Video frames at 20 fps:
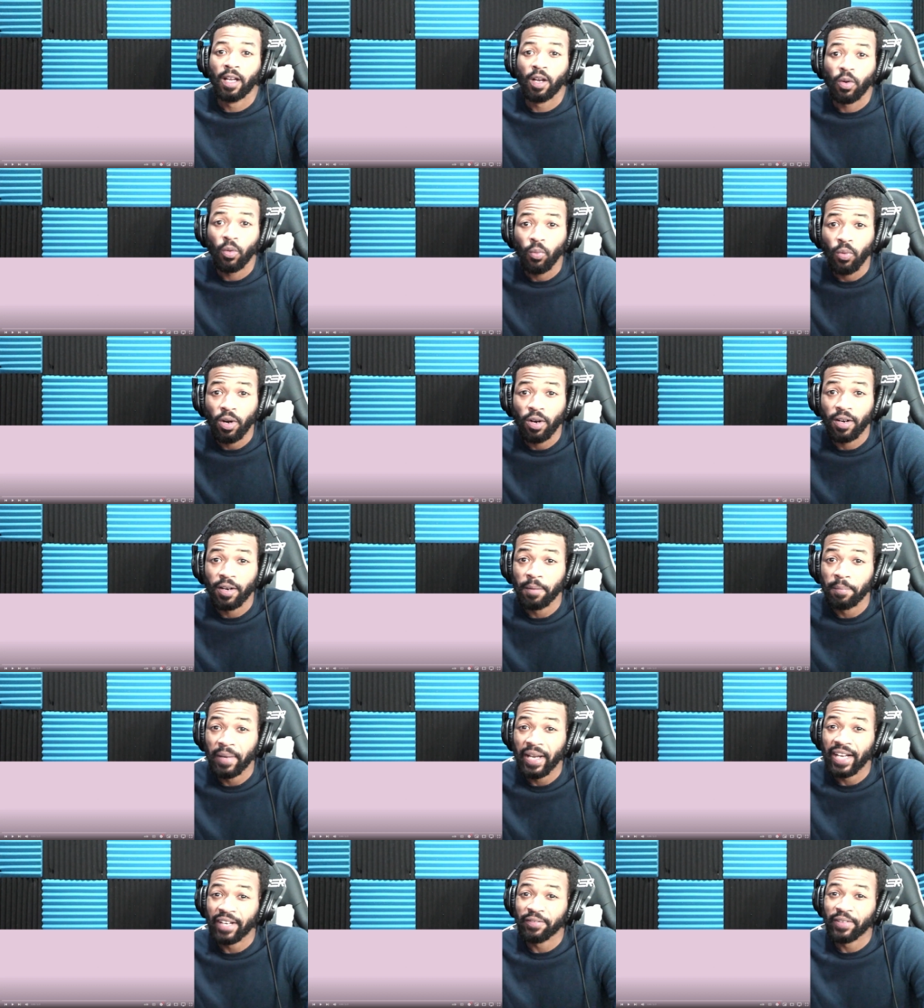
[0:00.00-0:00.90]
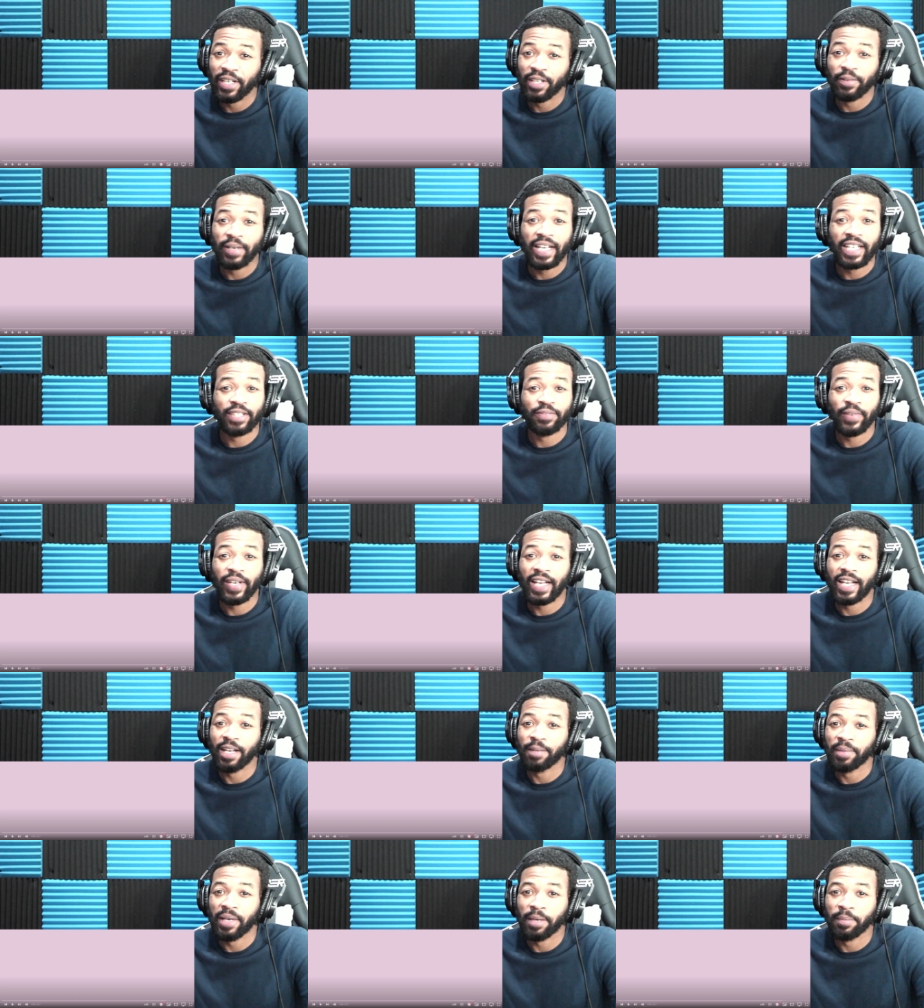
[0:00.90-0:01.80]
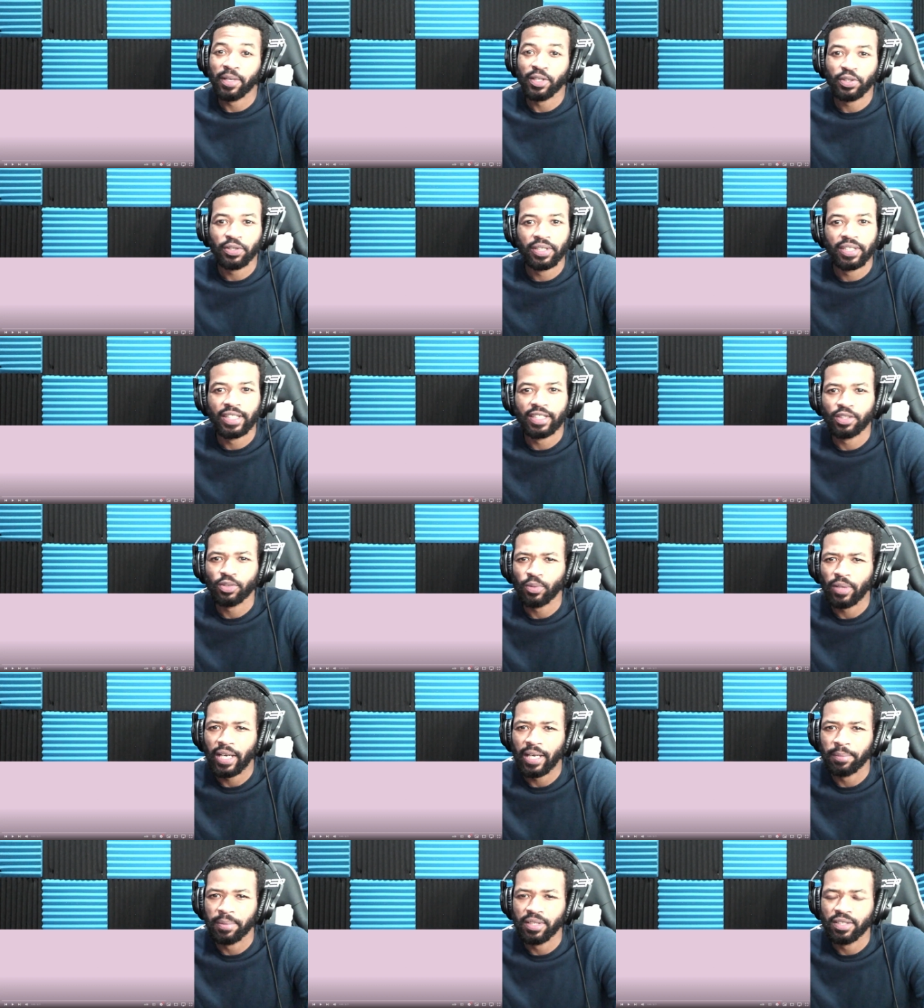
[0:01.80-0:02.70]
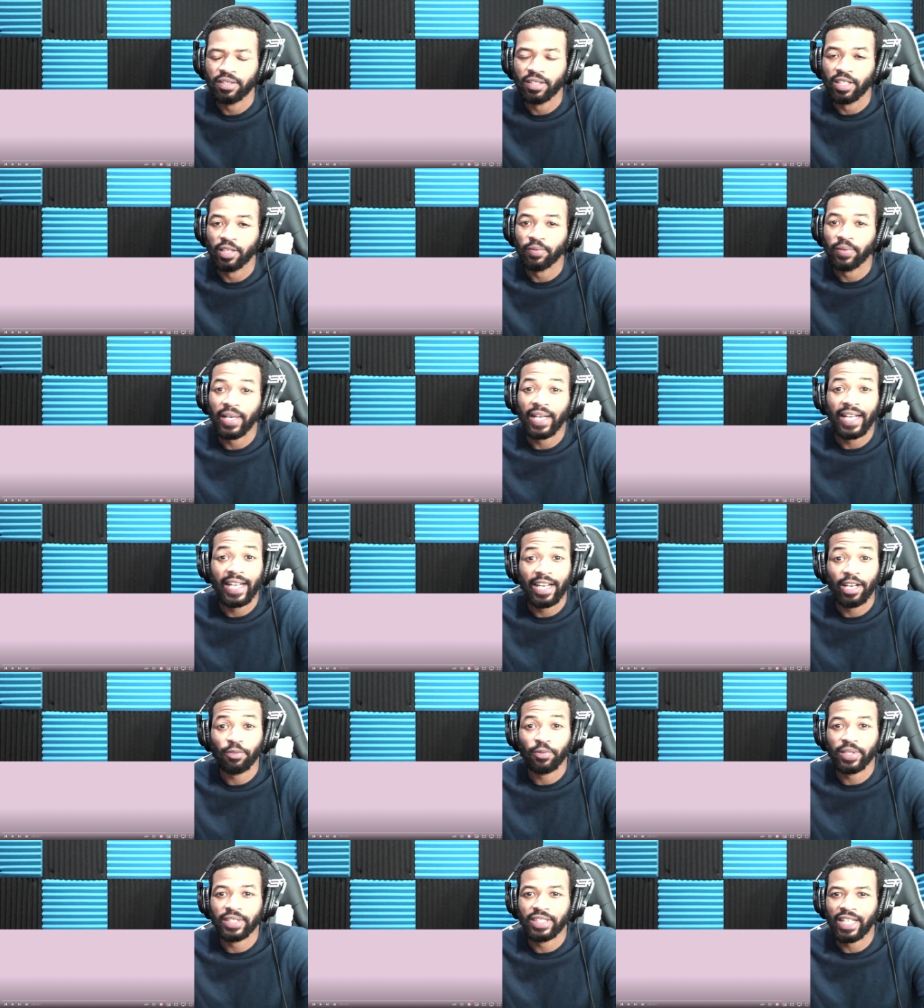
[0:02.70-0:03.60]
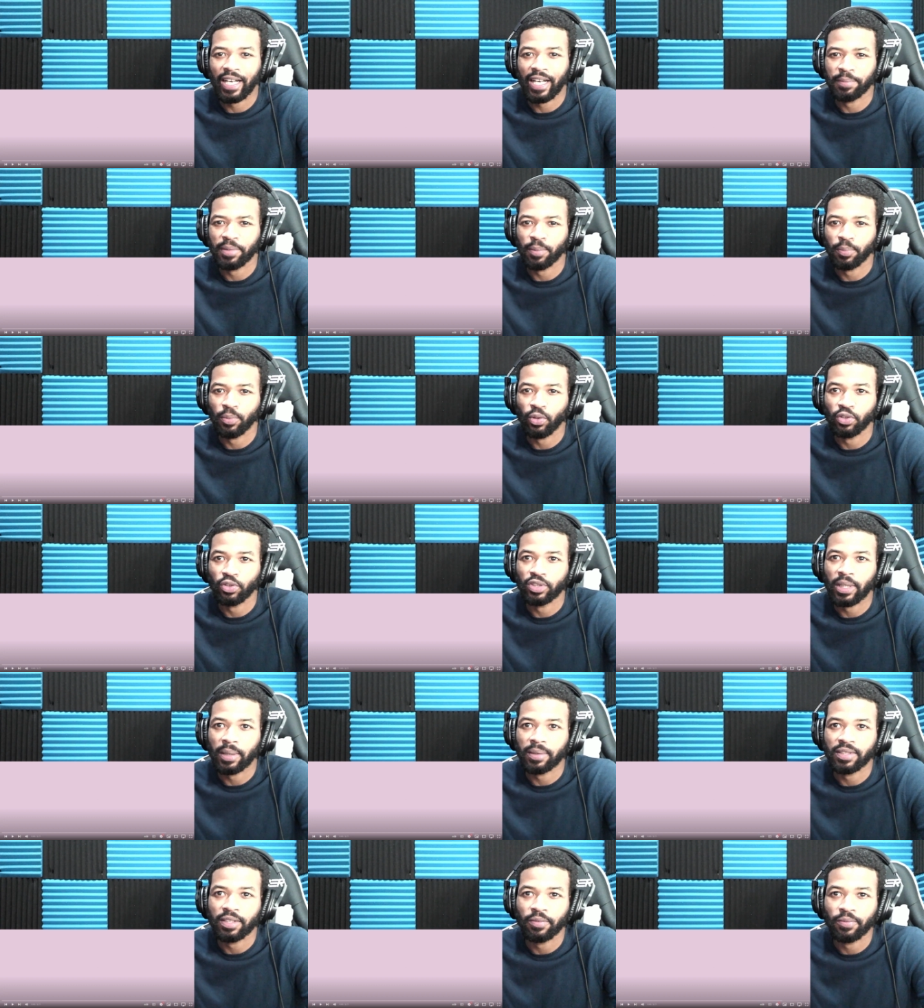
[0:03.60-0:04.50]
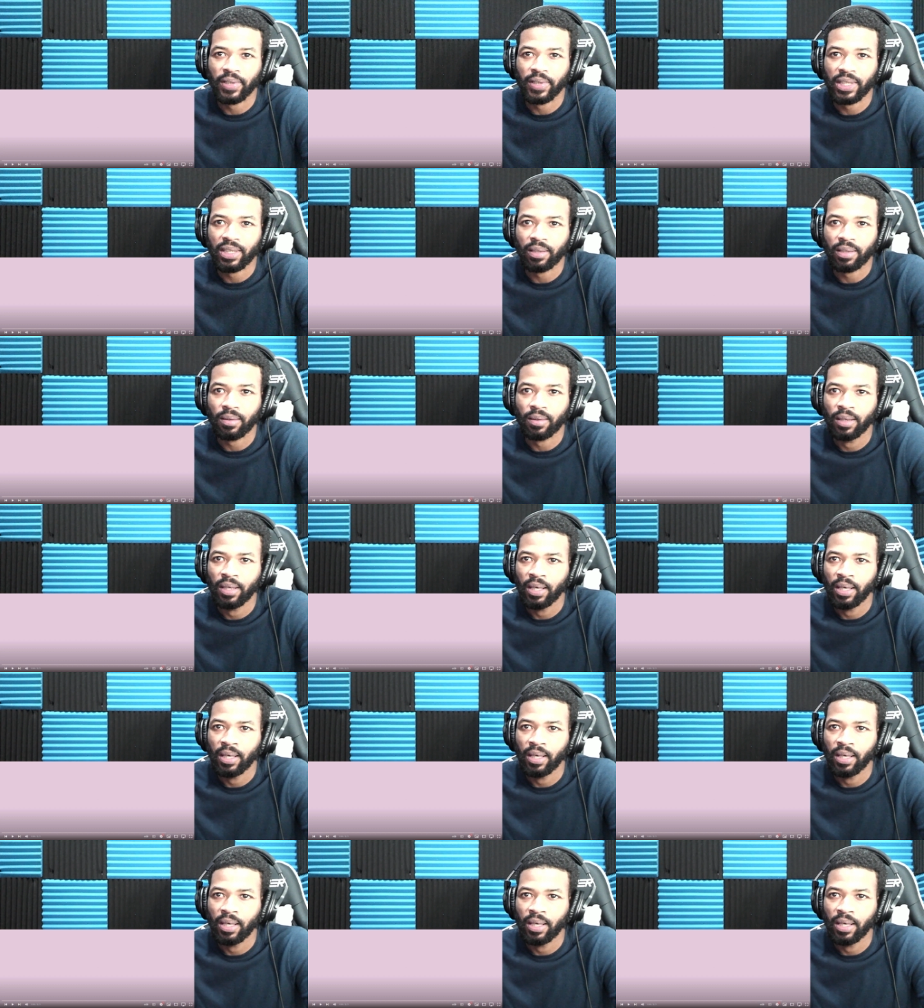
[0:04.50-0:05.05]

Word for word: Welcome back, Veteran X fam, man. Make sure you subscribe us, notify every time your boy drops a video.